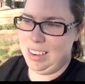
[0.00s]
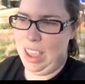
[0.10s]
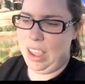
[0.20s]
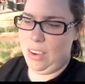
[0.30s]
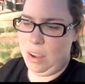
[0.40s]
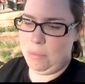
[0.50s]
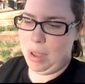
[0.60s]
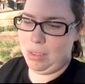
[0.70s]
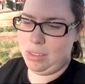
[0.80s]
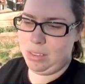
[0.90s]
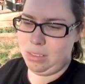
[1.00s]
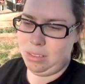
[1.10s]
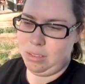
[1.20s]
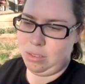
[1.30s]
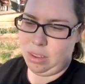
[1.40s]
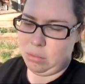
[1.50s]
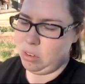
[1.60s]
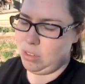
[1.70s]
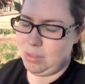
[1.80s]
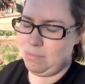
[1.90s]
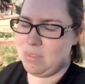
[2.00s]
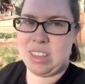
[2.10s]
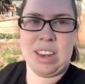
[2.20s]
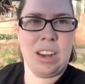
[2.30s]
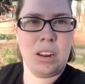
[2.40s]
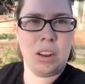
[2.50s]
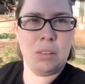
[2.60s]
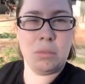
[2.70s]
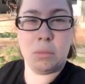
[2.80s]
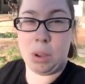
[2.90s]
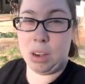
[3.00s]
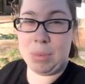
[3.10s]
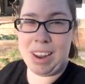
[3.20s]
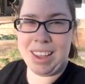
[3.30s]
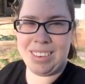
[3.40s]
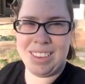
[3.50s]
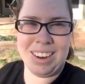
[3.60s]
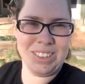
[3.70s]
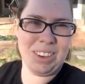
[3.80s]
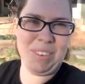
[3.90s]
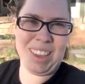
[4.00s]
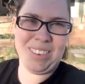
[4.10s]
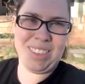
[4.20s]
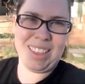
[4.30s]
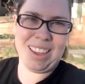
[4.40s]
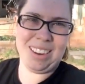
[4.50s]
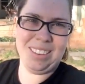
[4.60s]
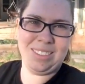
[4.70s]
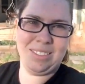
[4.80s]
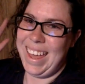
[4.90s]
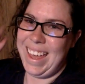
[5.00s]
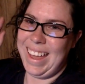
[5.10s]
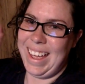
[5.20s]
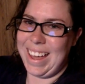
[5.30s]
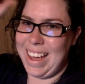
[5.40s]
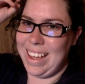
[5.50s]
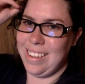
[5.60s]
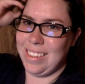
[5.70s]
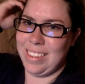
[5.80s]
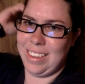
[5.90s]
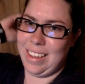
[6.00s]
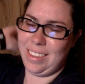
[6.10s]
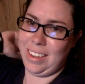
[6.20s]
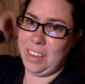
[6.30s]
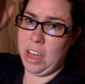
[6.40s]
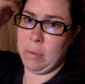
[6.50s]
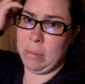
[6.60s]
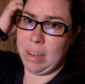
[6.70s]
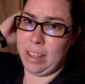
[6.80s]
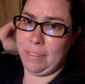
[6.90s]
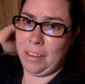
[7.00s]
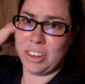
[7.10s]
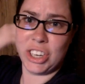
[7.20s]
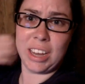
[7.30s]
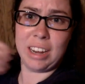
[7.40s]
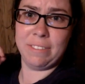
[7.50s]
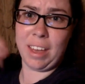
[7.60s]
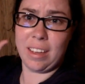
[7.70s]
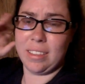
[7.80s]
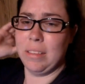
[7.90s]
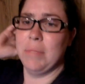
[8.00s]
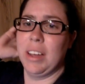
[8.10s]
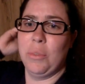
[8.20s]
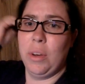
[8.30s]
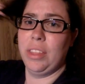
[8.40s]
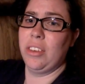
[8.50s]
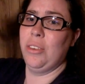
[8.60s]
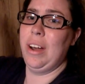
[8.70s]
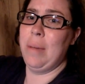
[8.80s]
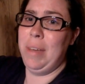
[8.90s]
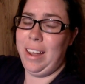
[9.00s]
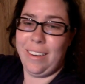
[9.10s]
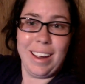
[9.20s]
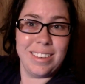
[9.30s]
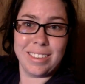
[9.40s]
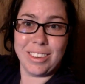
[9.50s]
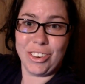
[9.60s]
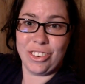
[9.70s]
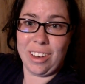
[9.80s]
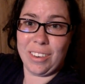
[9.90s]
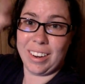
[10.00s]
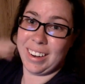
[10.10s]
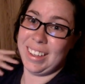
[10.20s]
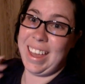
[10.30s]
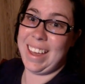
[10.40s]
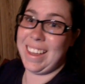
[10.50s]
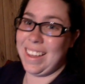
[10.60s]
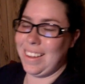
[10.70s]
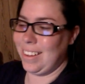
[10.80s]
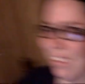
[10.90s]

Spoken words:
now I'm just standing out here waiting on my dad. I'll check back in with you later. Hey guys! As you can tell by my very shiny face and my what the crap hair, I just took a shower. Yay!